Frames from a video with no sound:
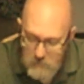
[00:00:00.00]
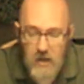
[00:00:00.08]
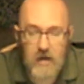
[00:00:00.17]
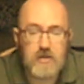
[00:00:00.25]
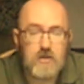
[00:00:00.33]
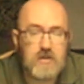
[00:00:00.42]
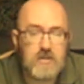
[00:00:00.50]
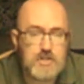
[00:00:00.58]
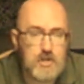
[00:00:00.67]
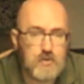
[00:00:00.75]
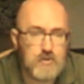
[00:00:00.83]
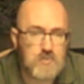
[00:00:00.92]
But you can
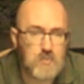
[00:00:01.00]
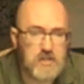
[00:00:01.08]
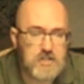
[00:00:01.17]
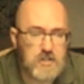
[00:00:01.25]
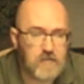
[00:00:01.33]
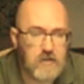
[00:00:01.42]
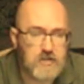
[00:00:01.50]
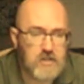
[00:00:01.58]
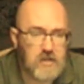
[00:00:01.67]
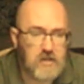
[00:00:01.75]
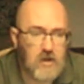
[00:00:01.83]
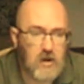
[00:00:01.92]
choose which
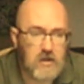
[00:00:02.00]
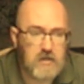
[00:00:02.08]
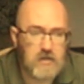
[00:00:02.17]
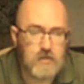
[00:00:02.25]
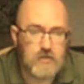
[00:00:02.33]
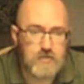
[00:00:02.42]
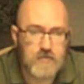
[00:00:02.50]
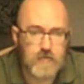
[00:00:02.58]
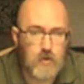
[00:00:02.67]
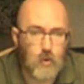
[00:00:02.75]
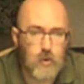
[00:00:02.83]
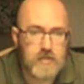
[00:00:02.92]
adversity card to lose,
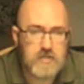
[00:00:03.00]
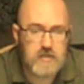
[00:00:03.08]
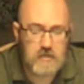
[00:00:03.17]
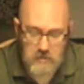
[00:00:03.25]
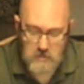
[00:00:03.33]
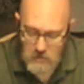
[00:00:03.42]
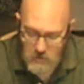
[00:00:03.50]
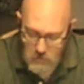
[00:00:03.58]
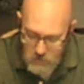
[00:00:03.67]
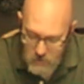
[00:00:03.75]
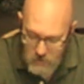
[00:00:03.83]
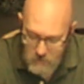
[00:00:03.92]
of course.
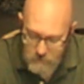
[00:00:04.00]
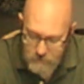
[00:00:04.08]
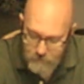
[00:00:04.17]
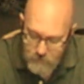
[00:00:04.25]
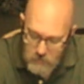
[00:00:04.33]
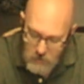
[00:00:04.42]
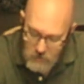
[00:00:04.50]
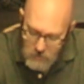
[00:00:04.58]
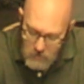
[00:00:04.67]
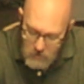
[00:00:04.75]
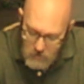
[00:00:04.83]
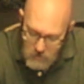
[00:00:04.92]
Okay,
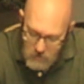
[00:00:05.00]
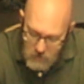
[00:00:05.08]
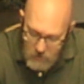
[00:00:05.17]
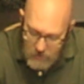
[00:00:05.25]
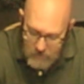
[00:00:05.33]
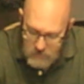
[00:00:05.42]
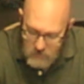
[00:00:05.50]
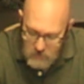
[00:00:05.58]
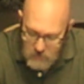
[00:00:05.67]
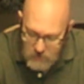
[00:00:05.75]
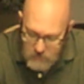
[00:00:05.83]
and